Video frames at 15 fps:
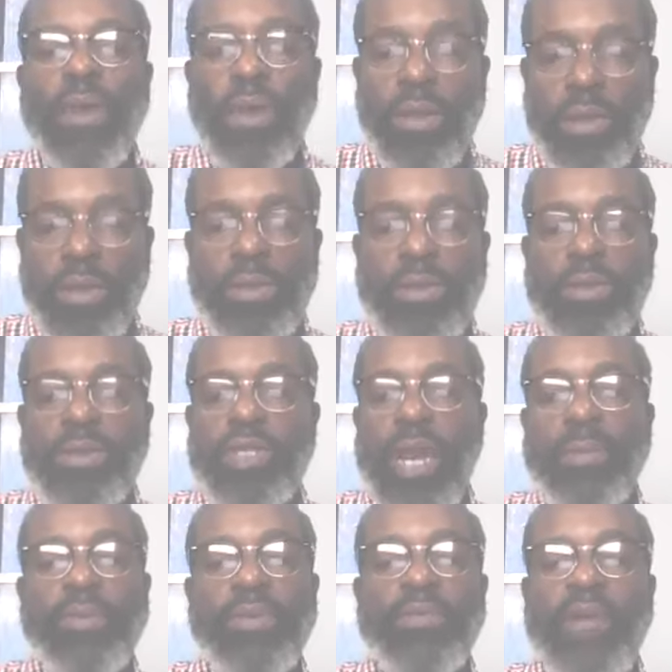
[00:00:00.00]
Luke
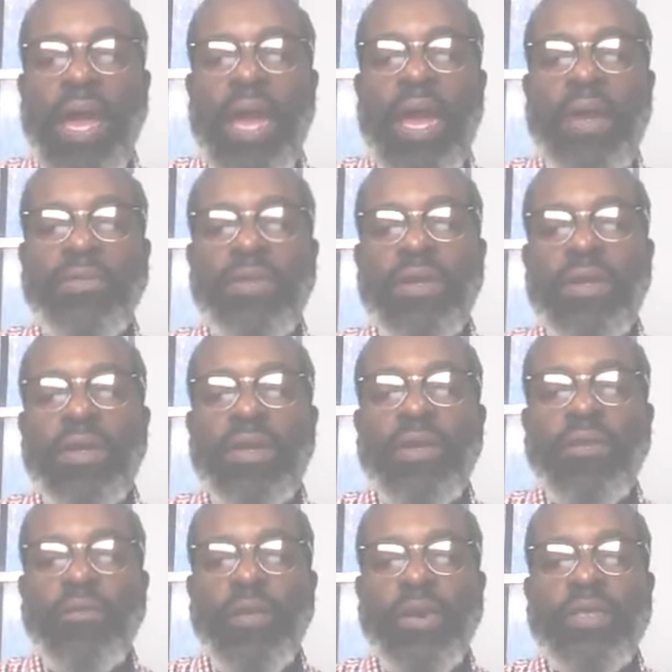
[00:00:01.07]
chapter five,
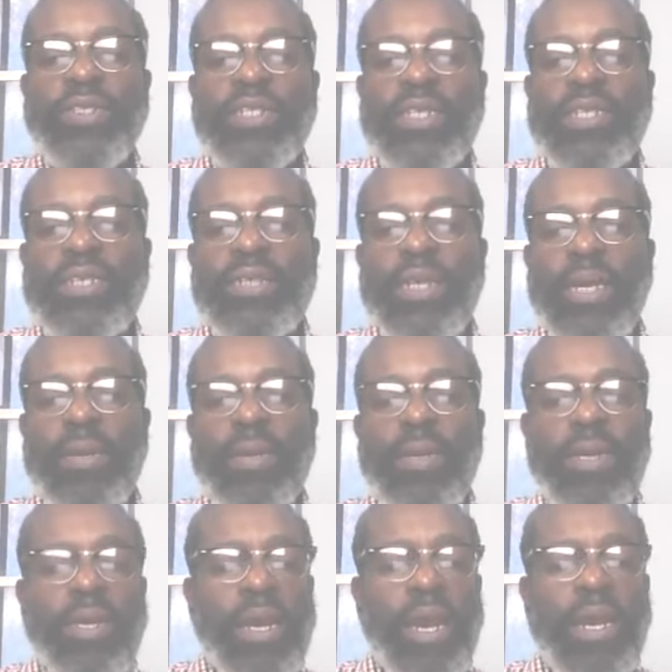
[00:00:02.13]
verse sixteen,
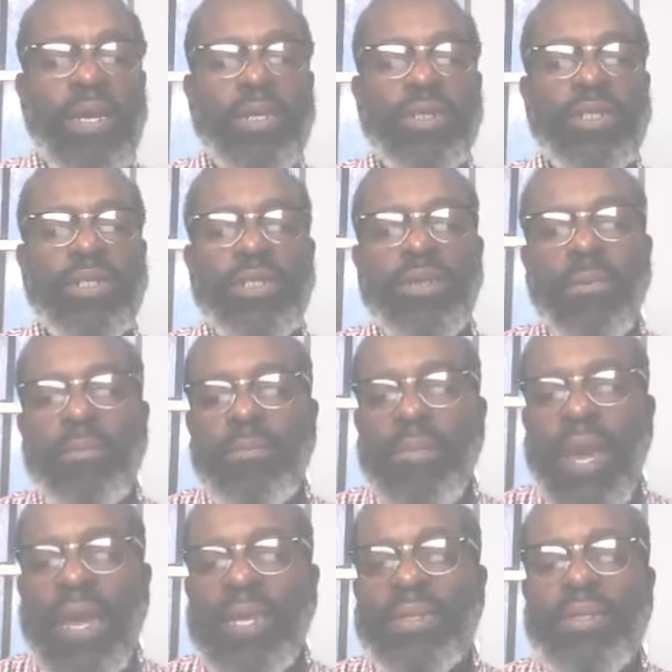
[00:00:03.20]
and it's just
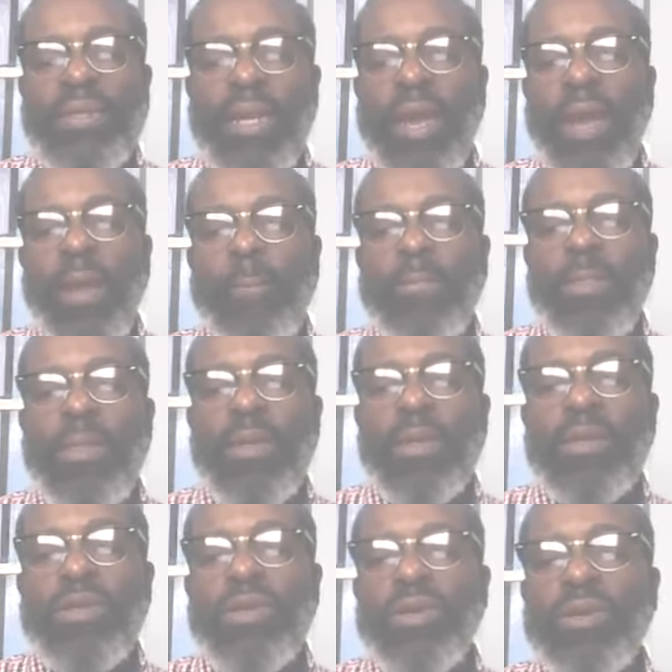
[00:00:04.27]
amazing how
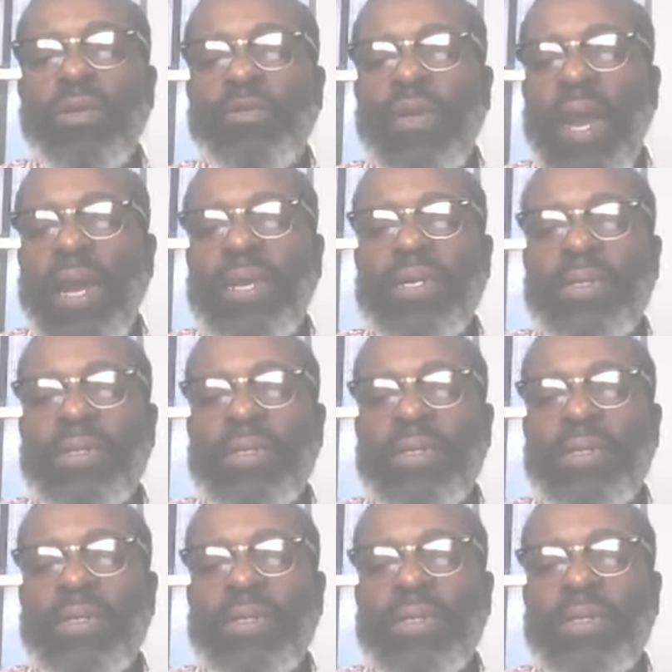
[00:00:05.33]
you'll find